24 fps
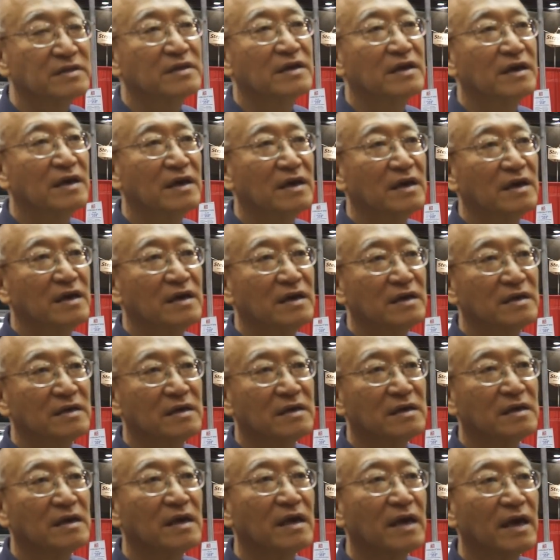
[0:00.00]

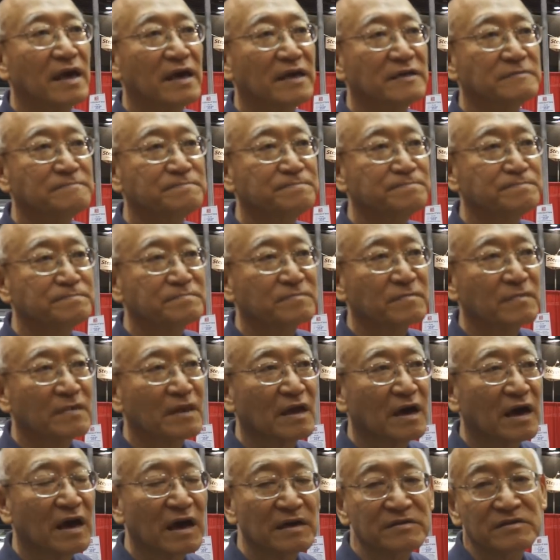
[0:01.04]
and
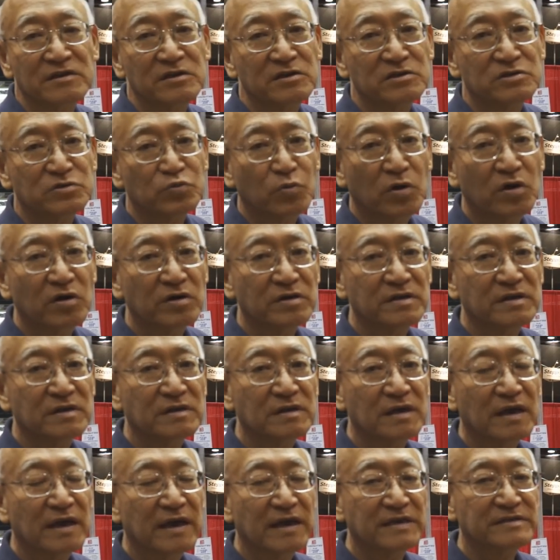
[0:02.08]
I use one
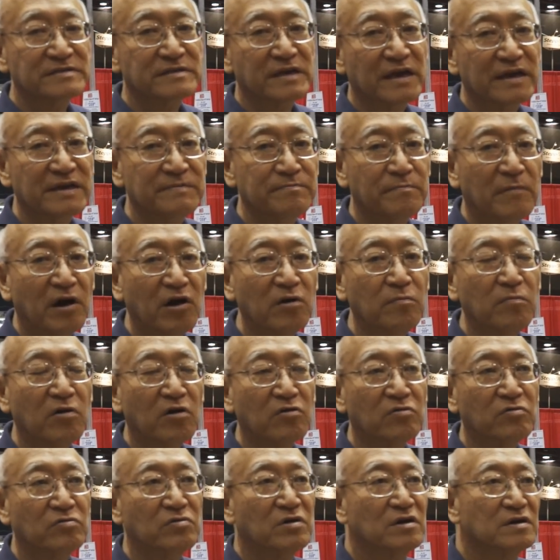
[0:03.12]
as a
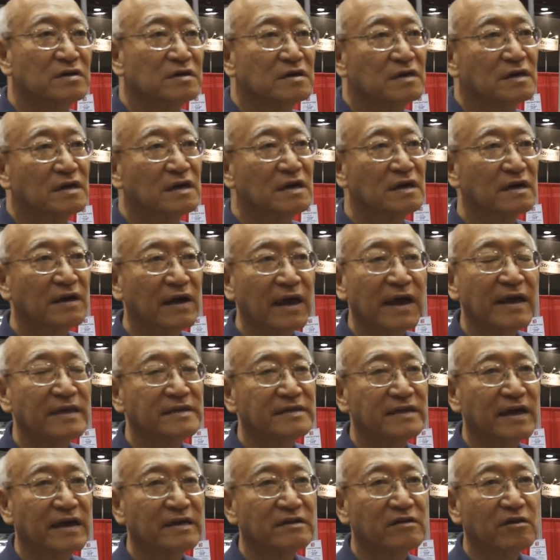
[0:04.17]
mobile uh,
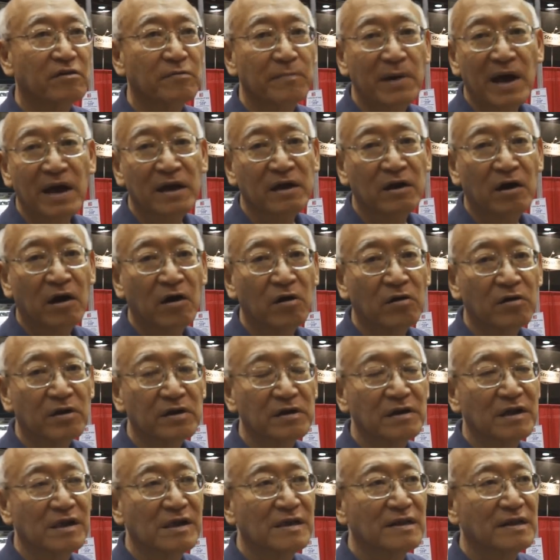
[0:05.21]
antenna on my car,
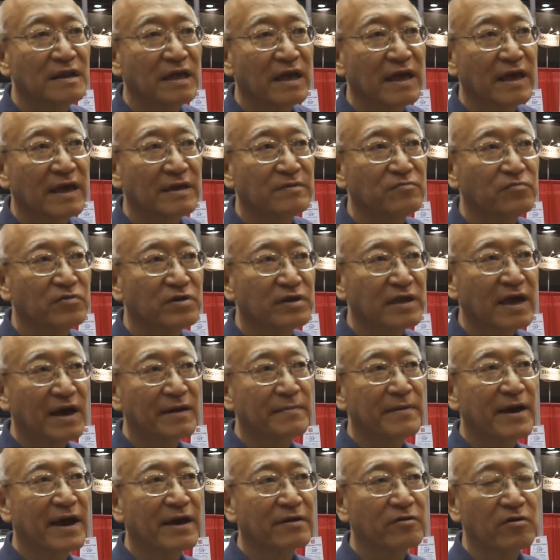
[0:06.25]
and when
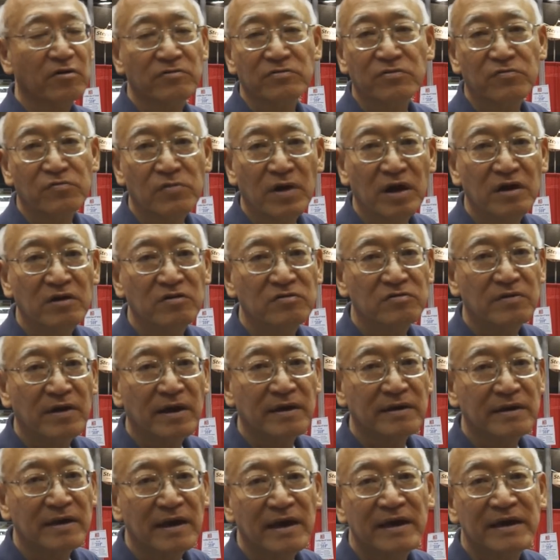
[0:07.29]
I'm out on the road,
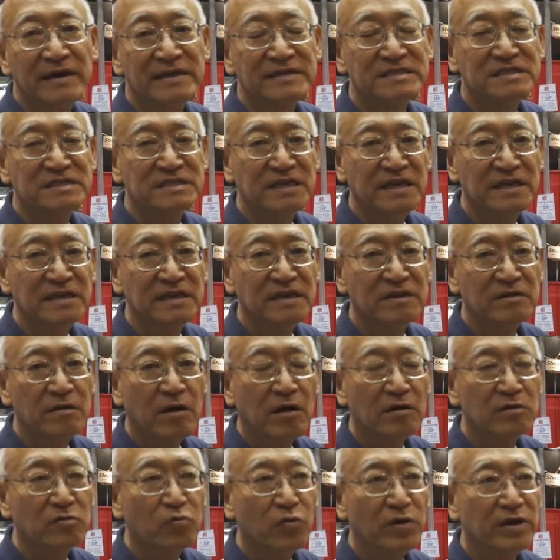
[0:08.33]
I, I extend it
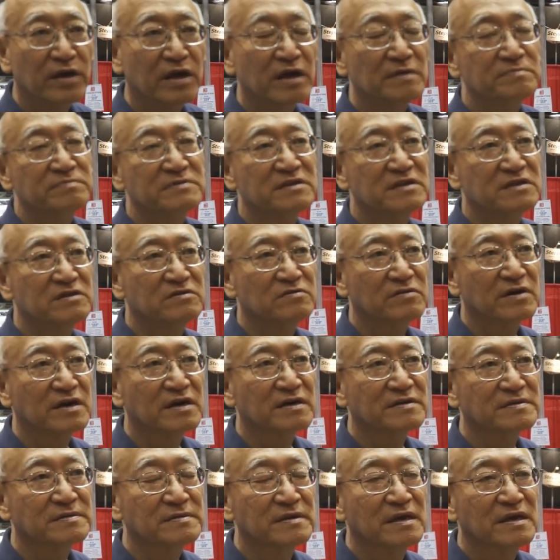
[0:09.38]
all the way up to
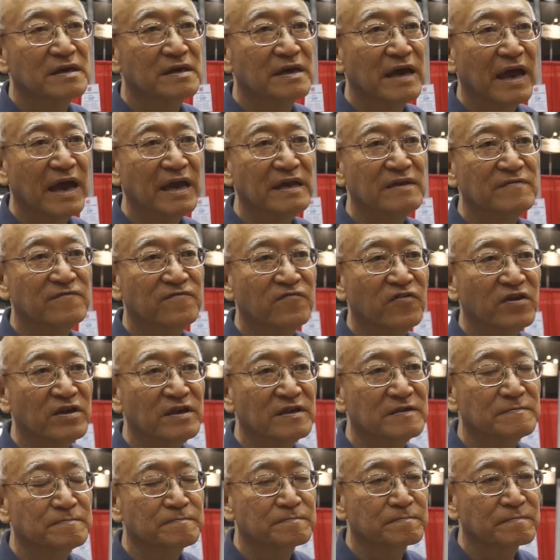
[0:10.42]
uh, eight
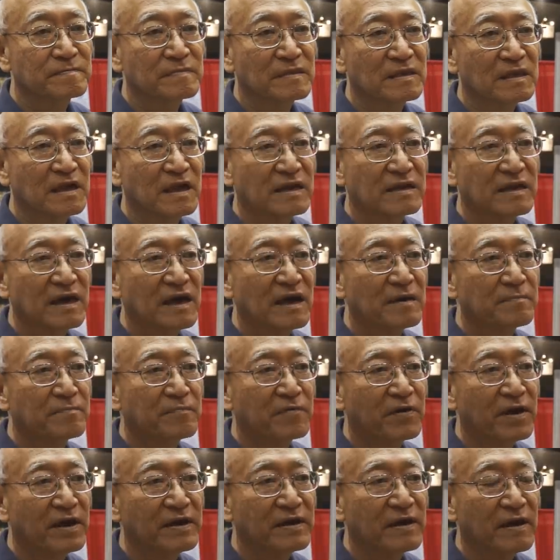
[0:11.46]
feet, and I
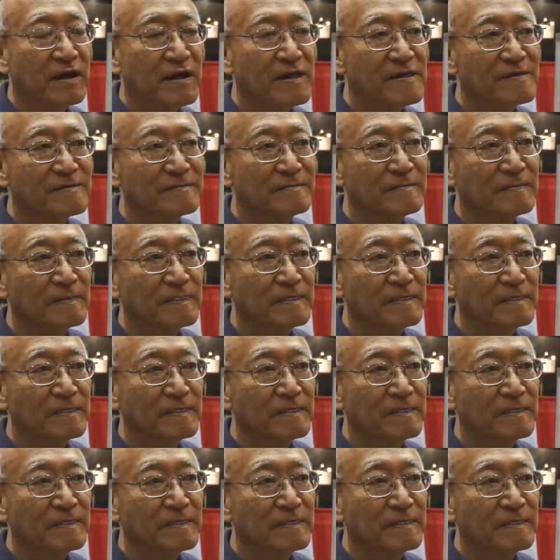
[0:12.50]
operate uh,